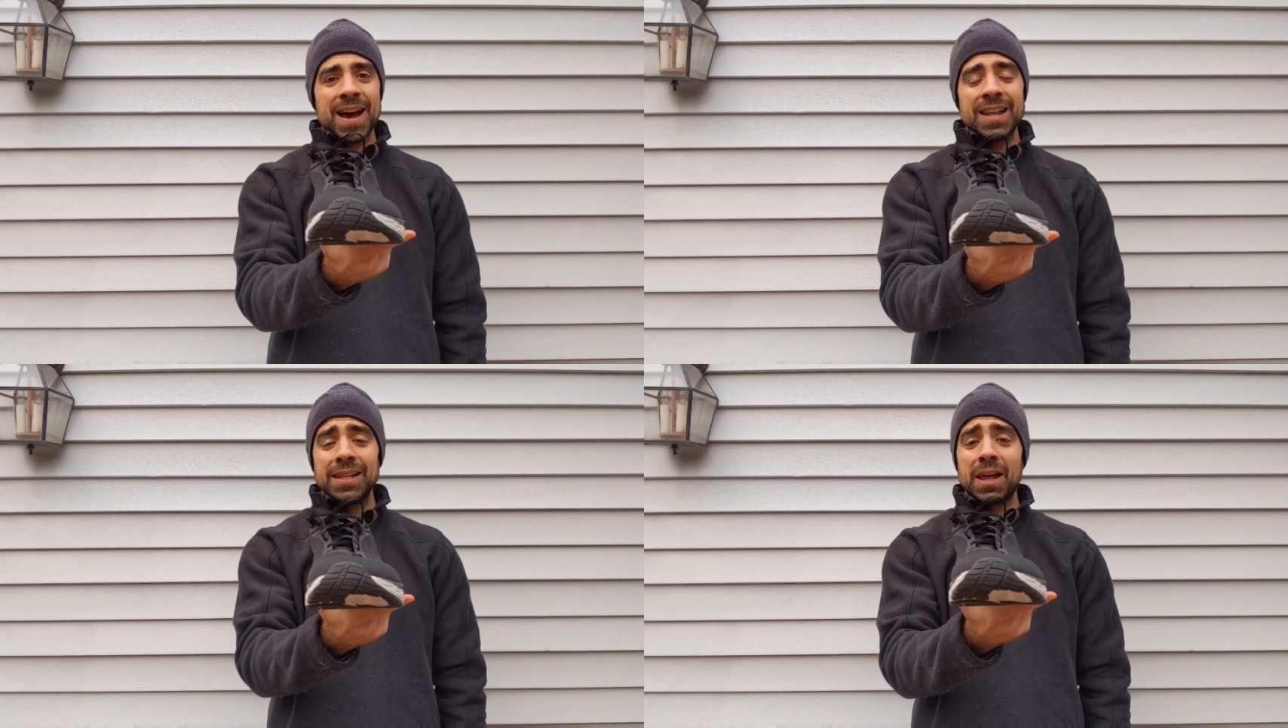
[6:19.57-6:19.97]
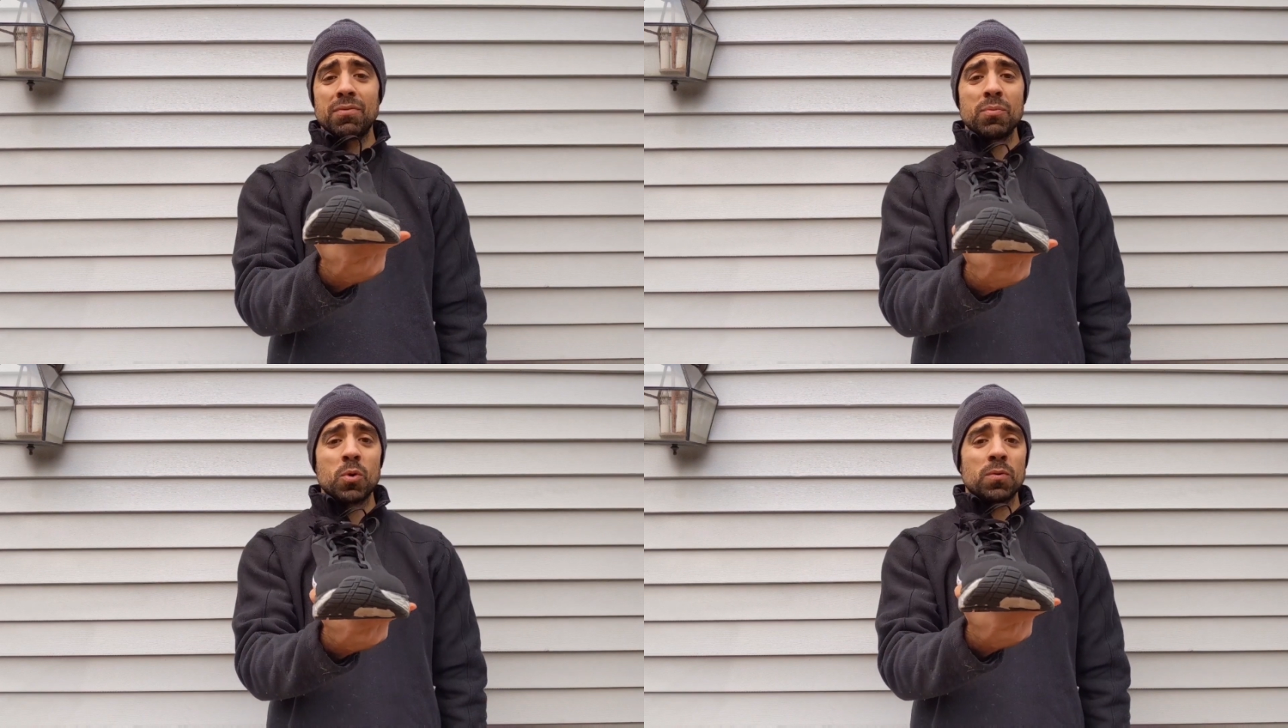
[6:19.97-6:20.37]
I
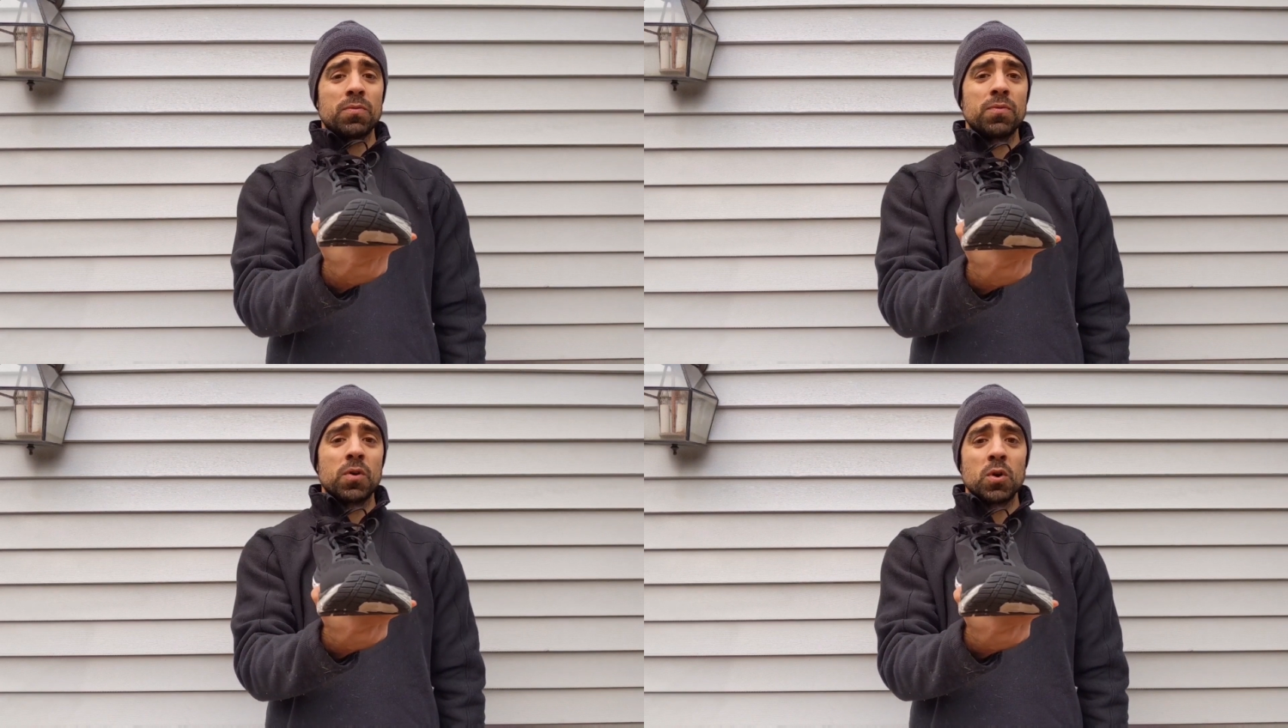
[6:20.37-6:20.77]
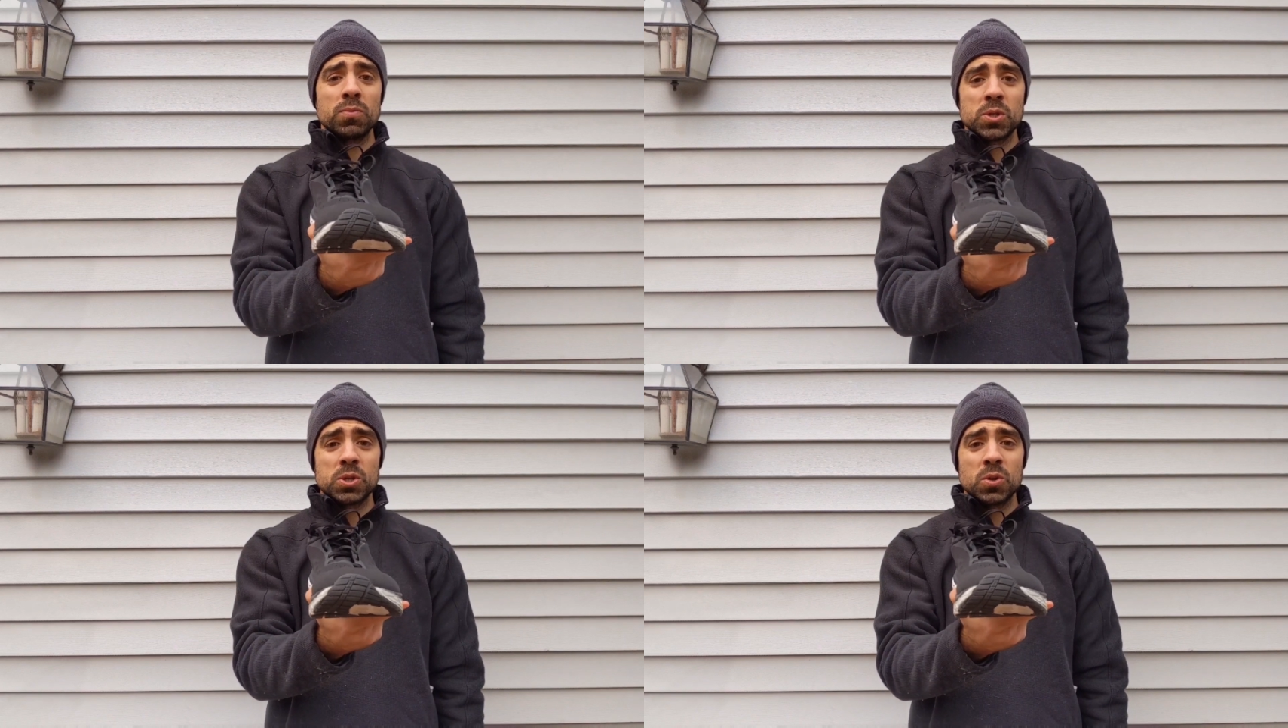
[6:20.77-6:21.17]
love a more firm
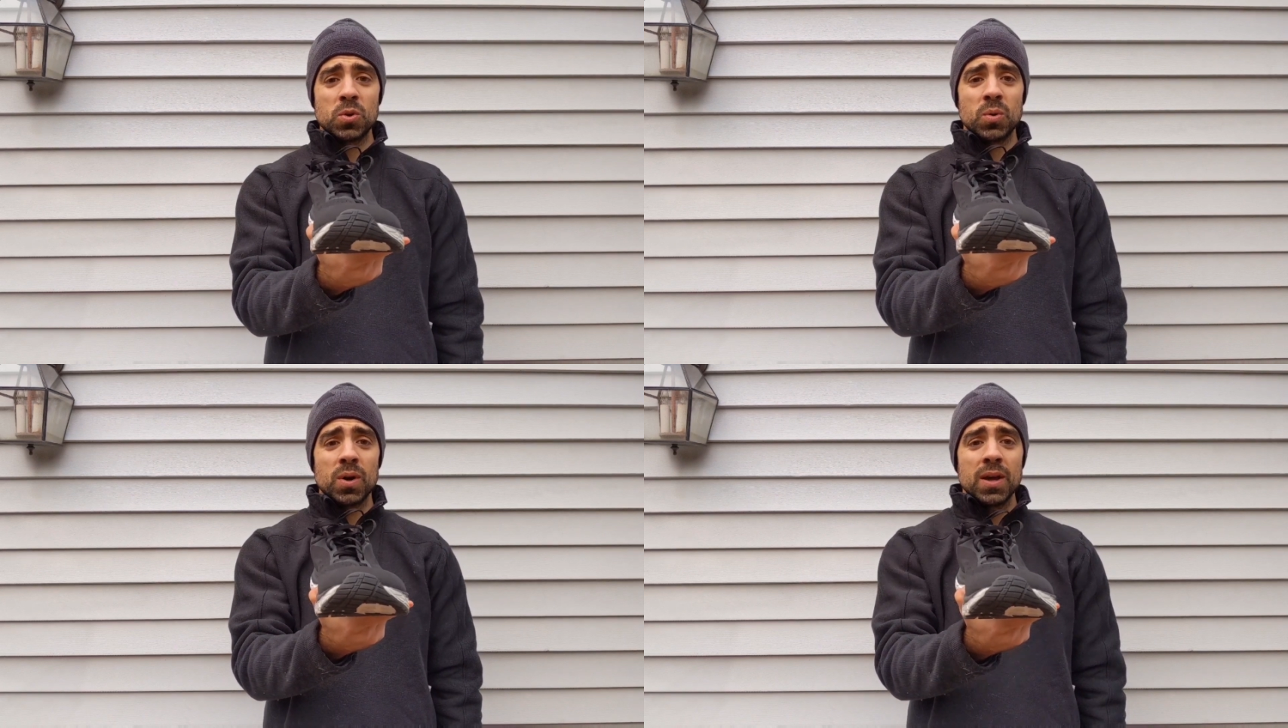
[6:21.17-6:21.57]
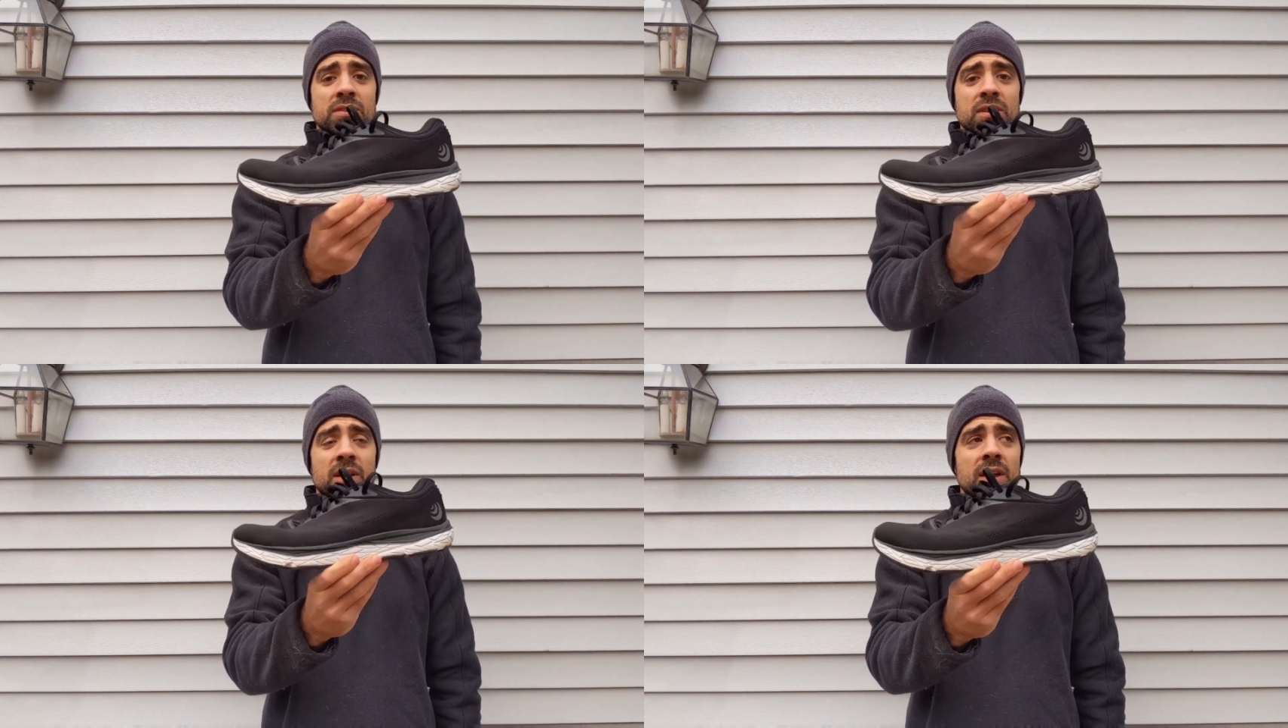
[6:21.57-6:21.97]
shoe. This
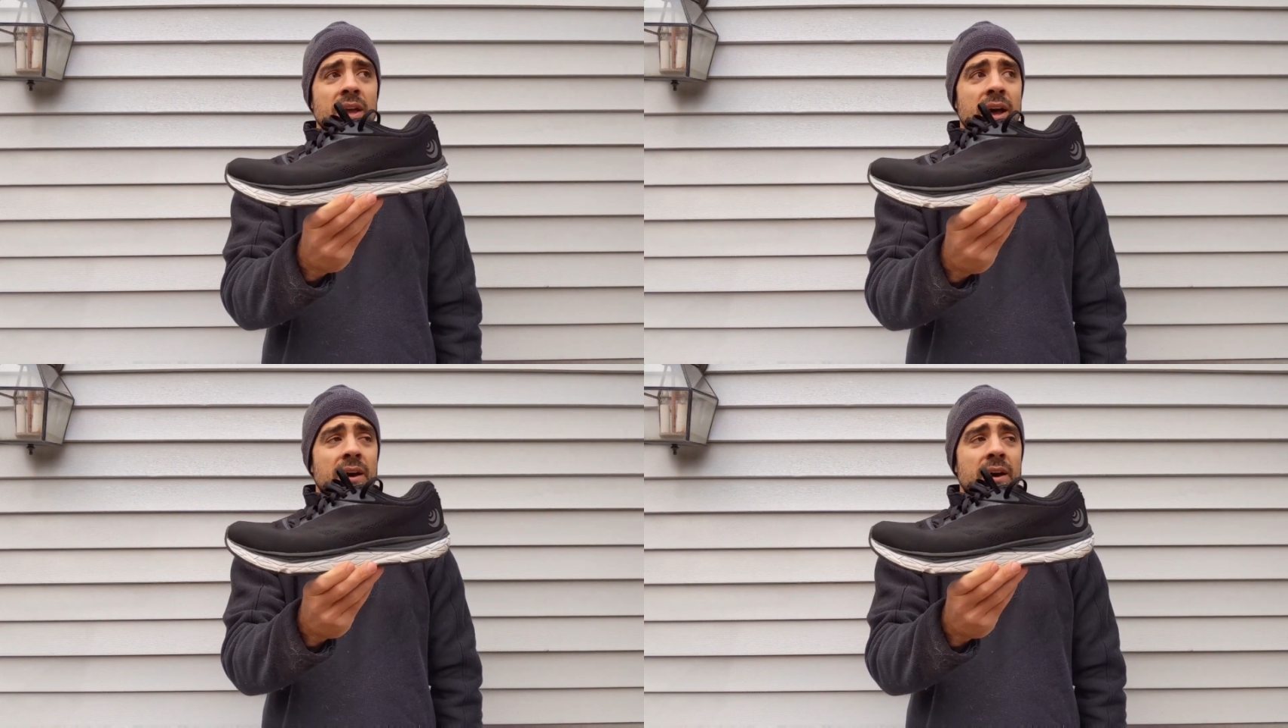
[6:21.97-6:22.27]
is a,